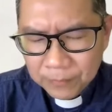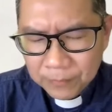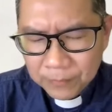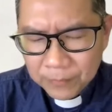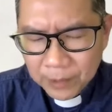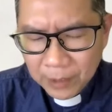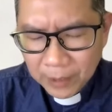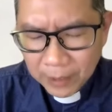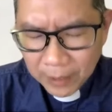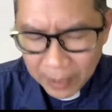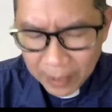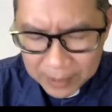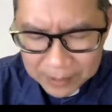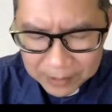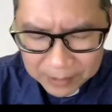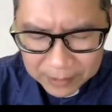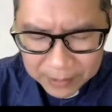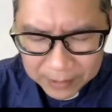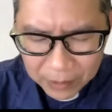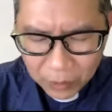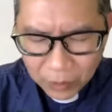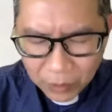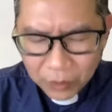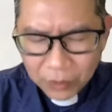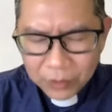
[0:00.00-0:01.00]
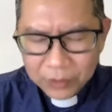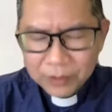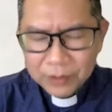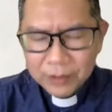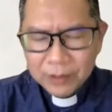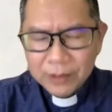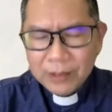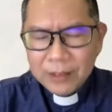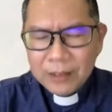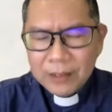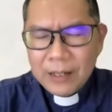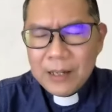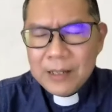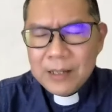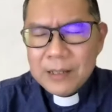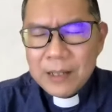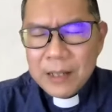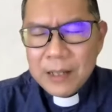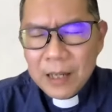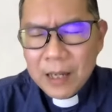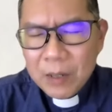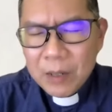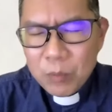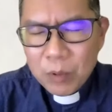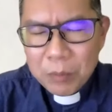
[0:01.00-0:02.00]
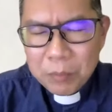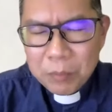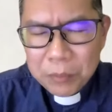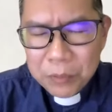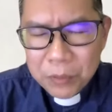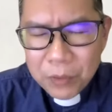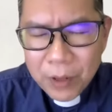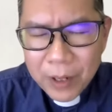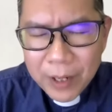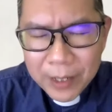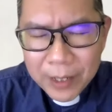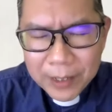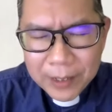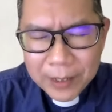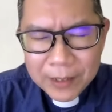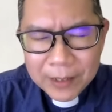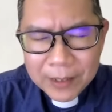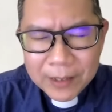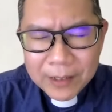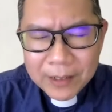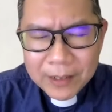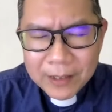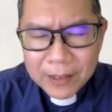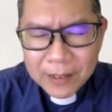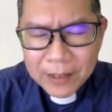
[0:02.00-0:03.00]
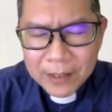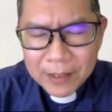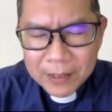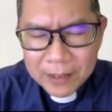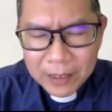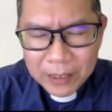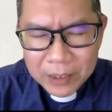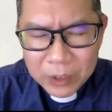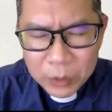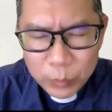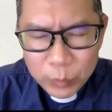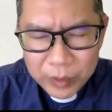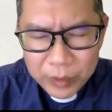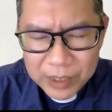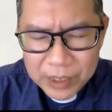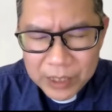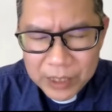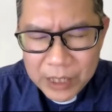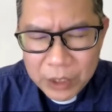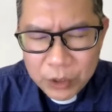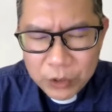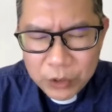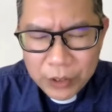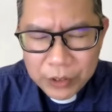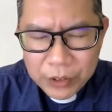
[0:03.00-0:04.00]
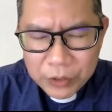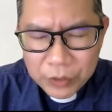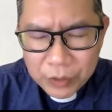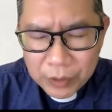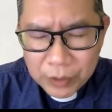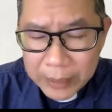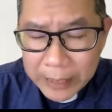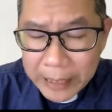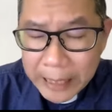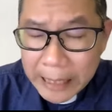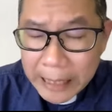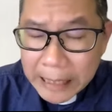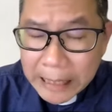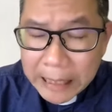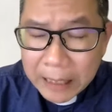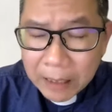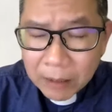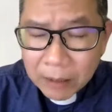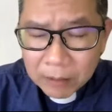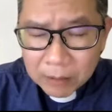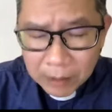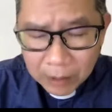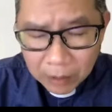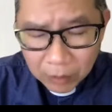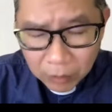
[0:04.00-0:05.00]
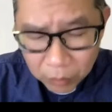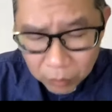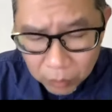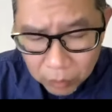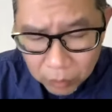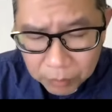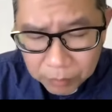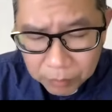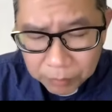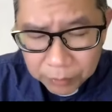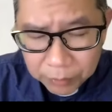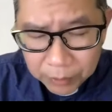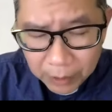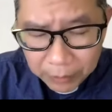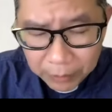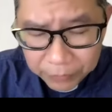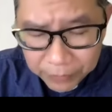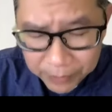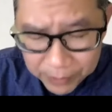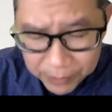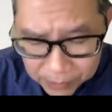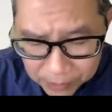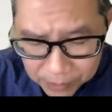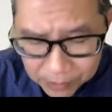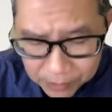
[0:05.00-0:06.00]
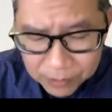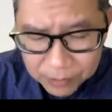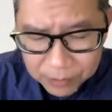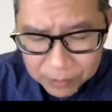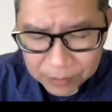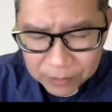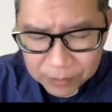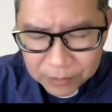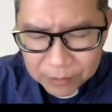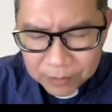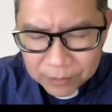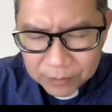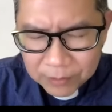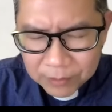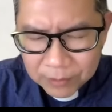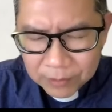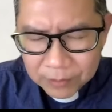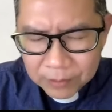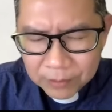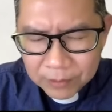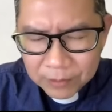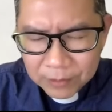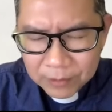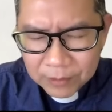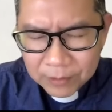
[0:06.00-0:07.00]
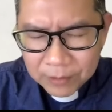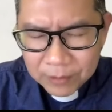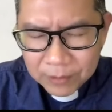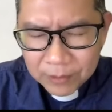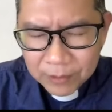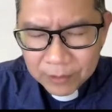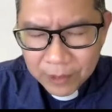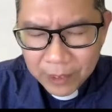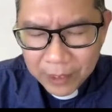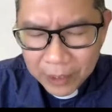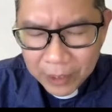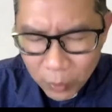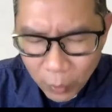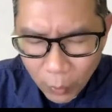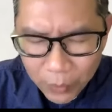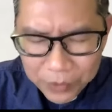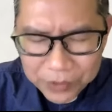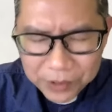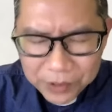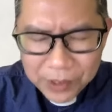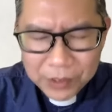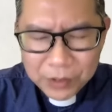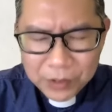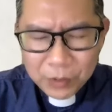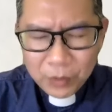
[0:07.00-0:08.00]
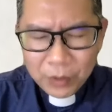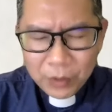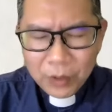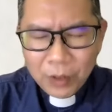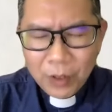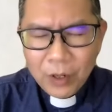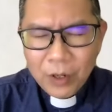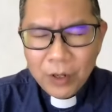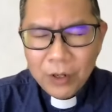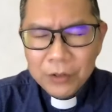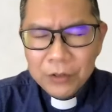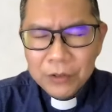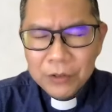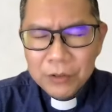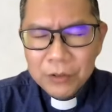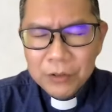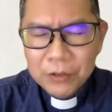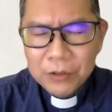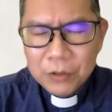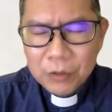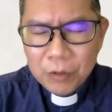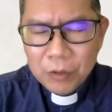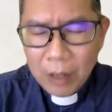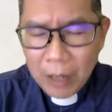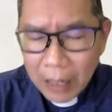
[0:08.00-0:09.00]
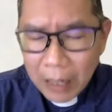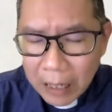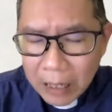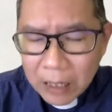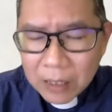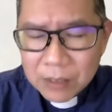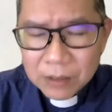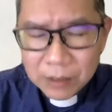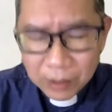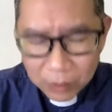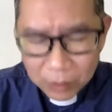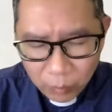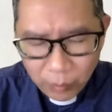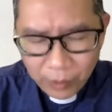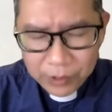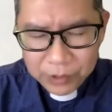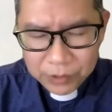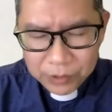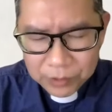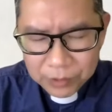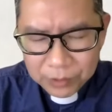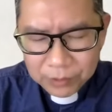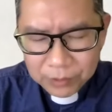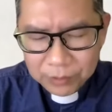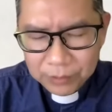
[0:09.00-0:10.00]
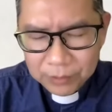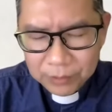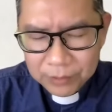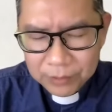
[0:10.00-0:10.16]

And lastly, Lord, in the days ahead, we pray that you would teach us to lay down our own preferences and cause us, O God, to ask the question,